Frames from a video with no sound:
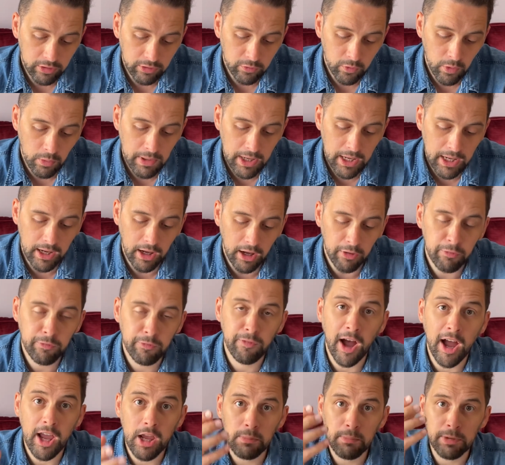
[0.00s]
for me a
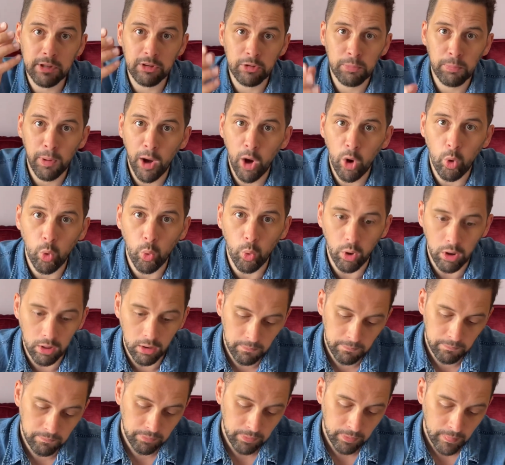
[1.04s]
fireman's pole.
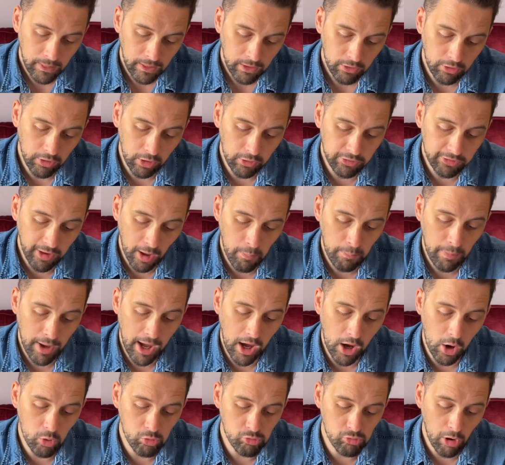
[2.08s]
So
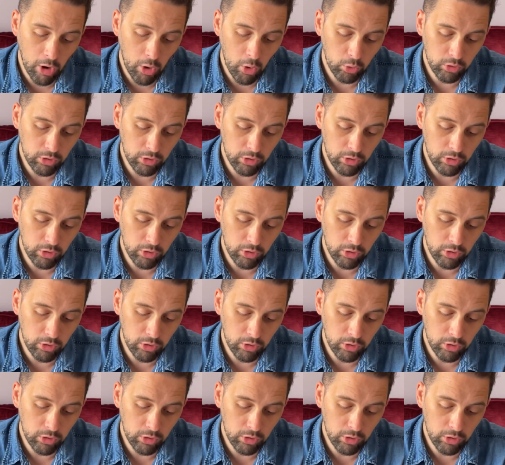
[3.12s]
somehow Roald